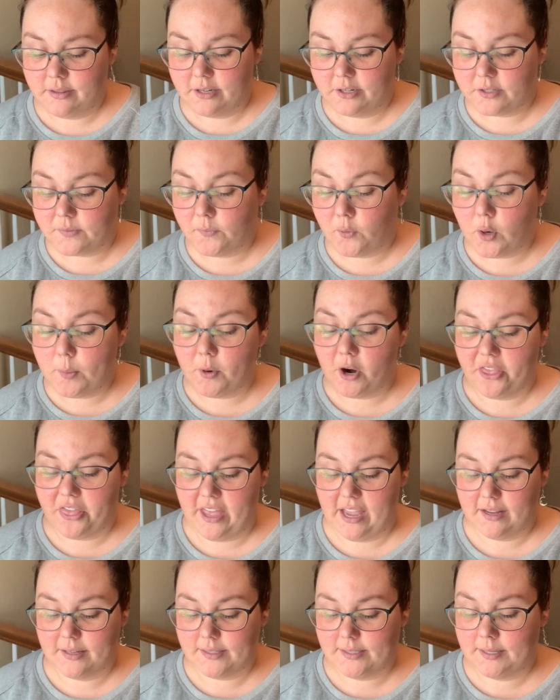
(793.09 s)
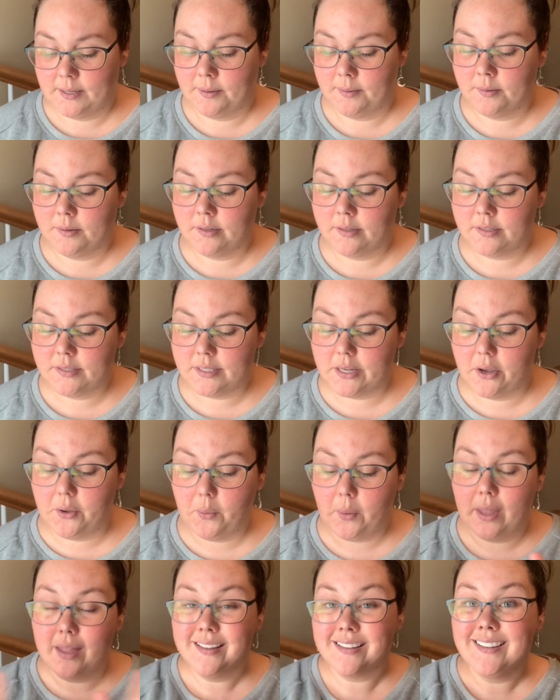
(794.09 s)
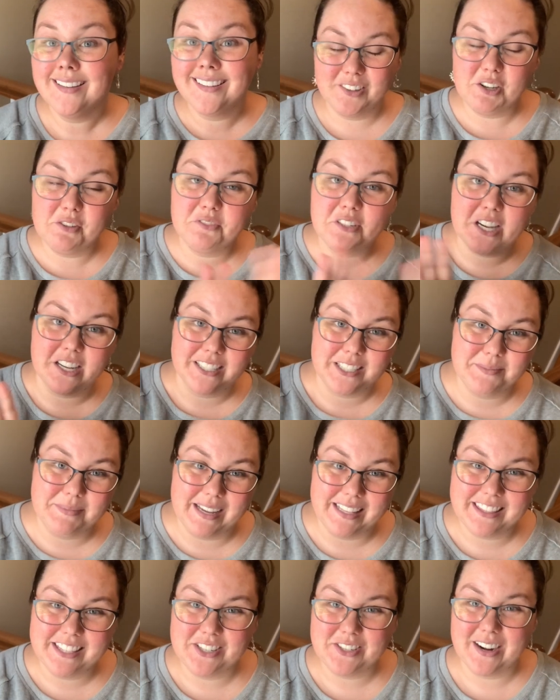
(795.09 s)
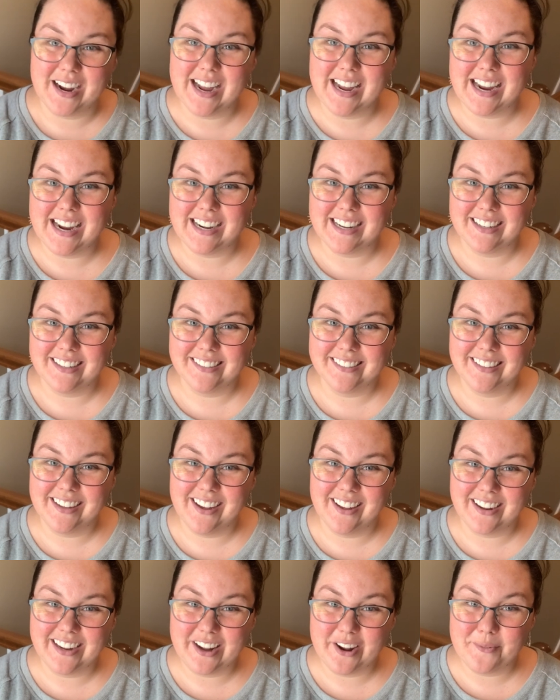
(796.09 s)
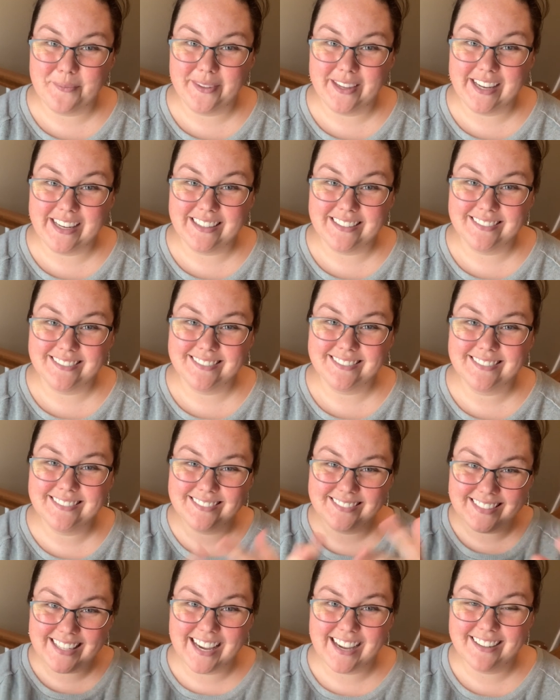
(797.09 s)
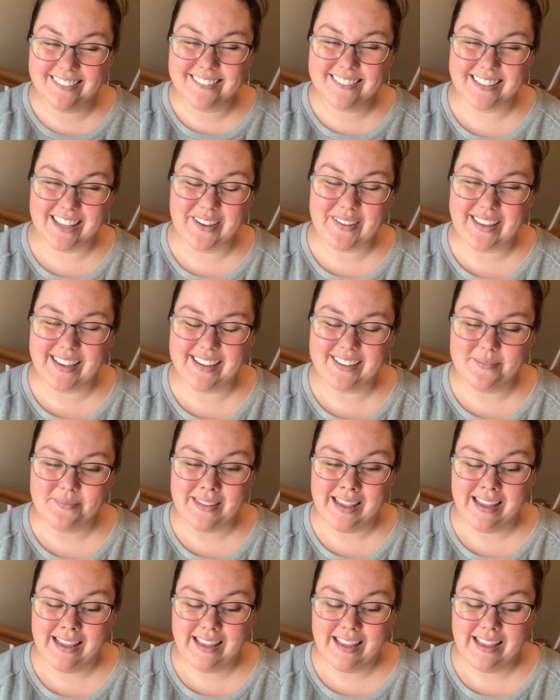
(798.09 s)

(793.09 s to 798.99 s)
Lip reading: There's four more things. So we've talked about the dry air on an airplane. Yeah, okay.